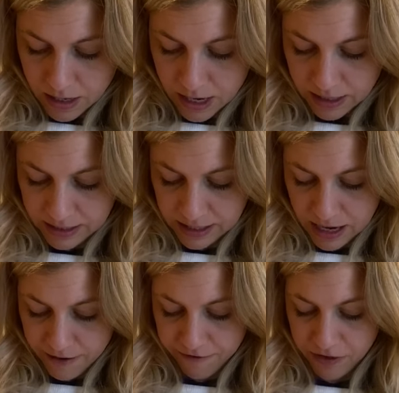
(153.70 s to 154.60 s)
and
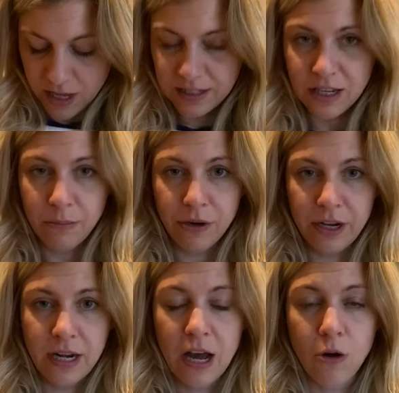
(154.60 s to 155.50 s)
see if this number
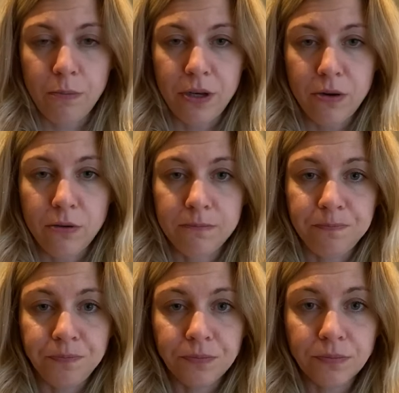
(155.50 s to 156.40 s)
can help you.
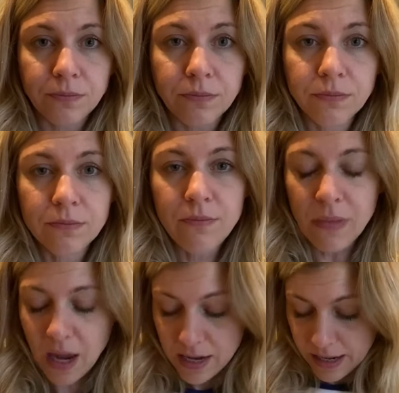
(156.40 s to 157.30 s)

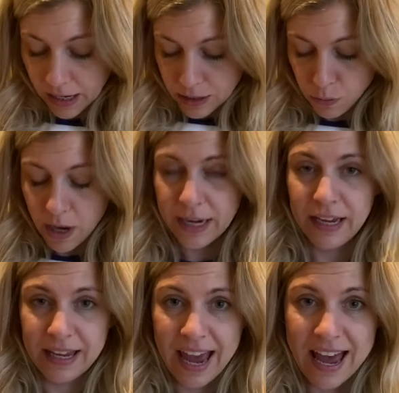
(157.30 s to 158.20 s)
And guess what?
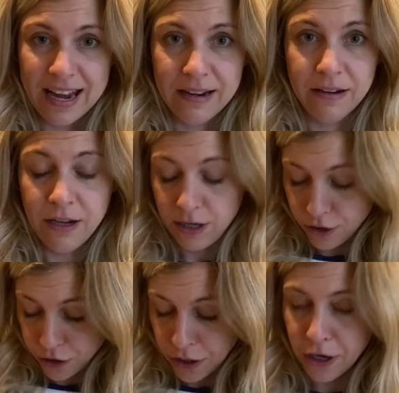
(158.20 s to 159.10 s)
It can.
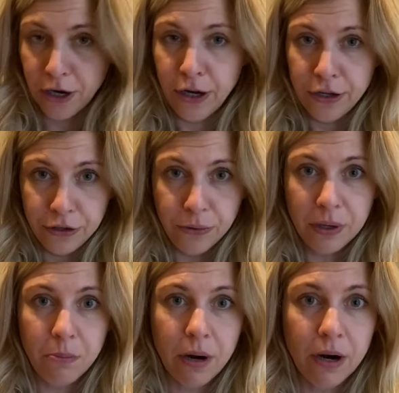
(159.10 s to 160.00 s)
Sure, you
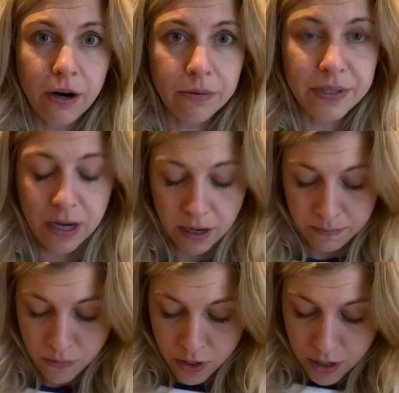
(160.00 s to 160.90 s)
can borrow
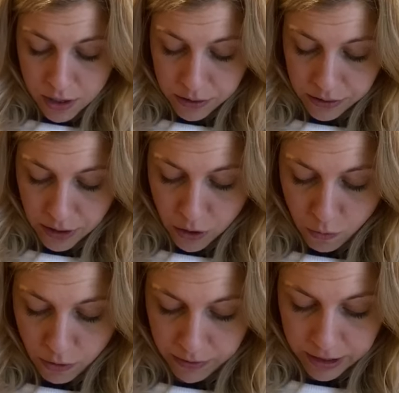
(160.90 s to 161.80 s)
some. So
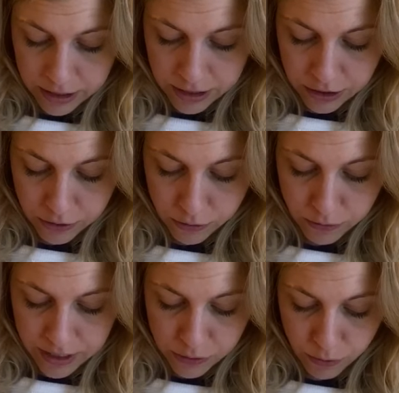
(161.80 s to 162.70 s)
what we're going to
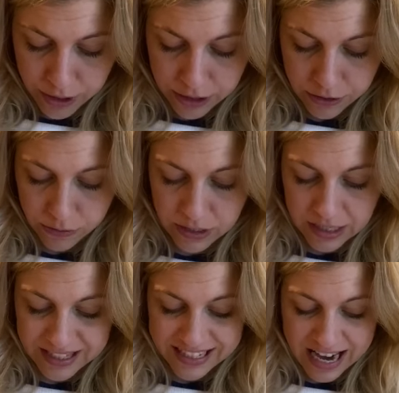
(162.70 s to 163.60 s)
do is we're going to use
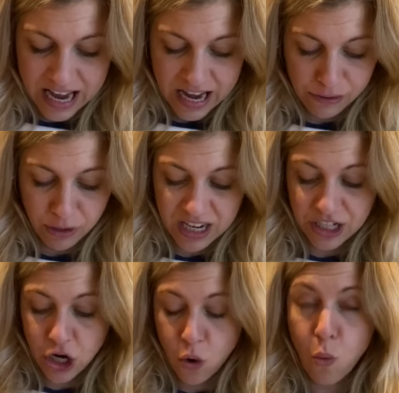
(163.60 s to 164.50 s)
this 9. We had
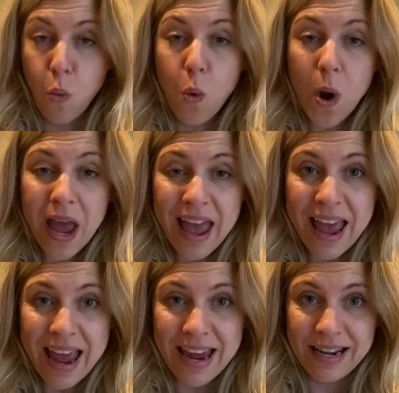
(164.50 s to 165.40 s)
to go
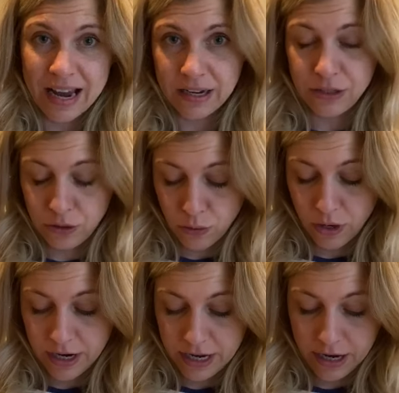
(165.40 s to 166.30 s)
way next
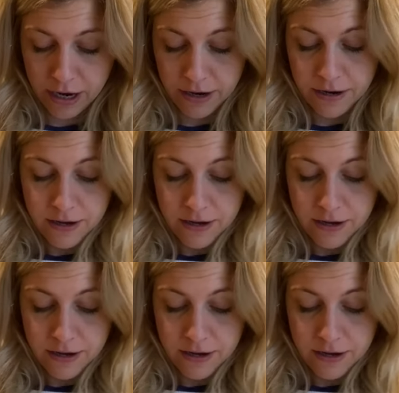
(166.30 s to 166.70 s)
door here